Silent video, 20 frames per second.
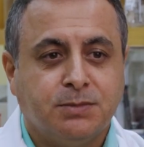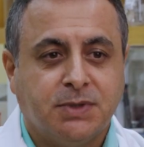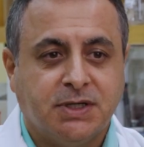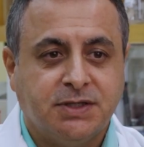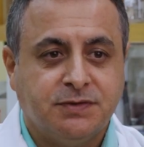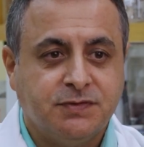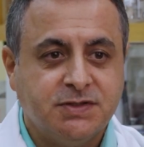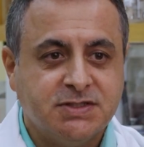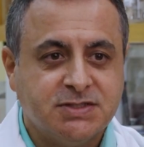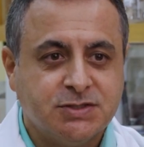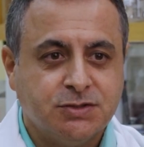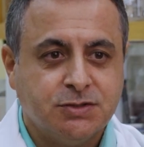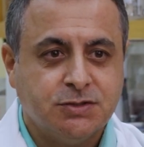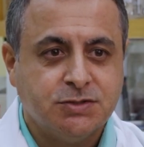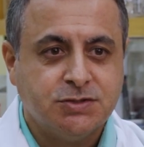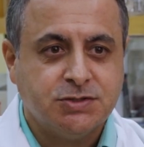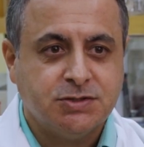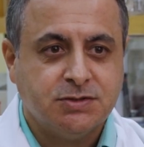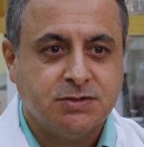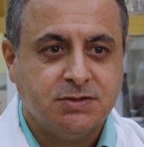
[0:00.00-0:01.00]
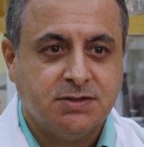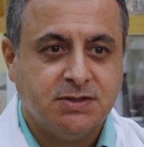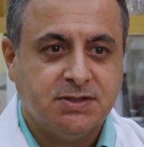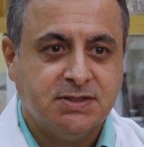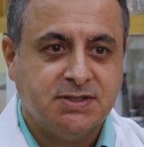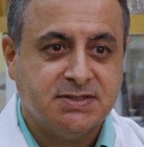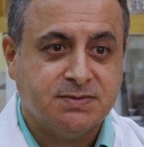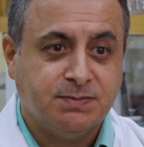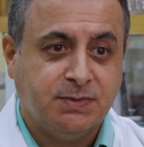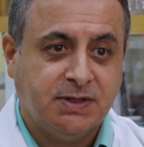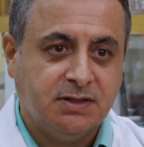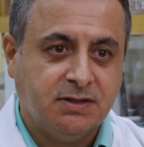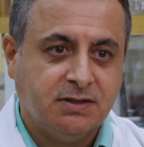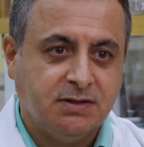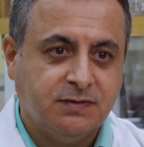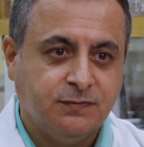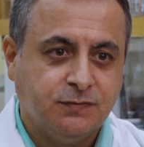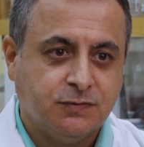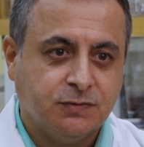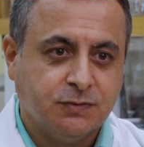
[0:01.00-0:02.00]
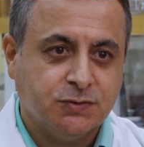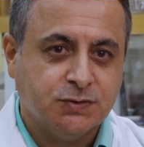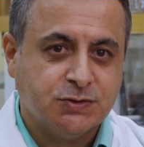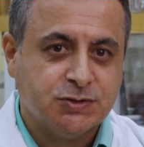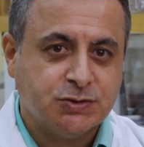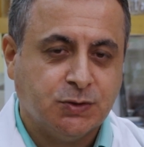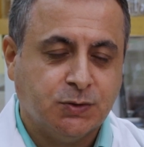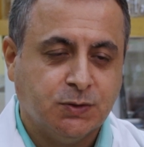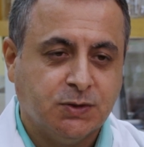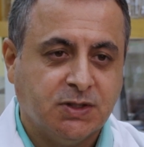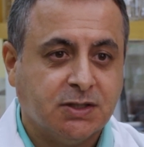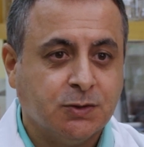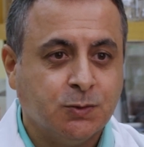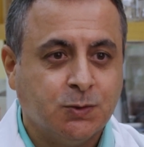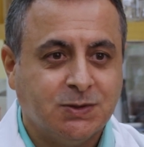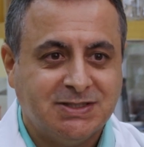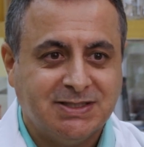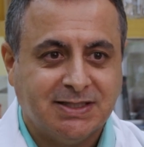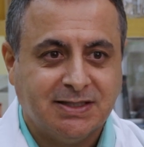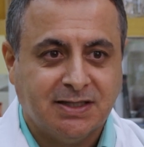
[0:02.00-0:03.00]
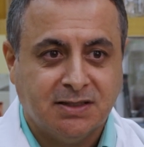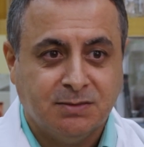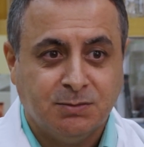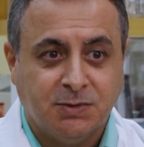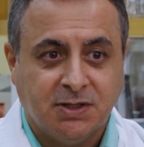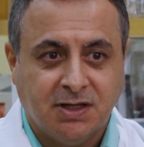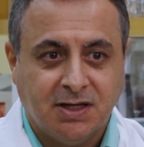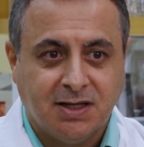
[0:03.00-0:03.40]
My research is mainly focused on aquatic animal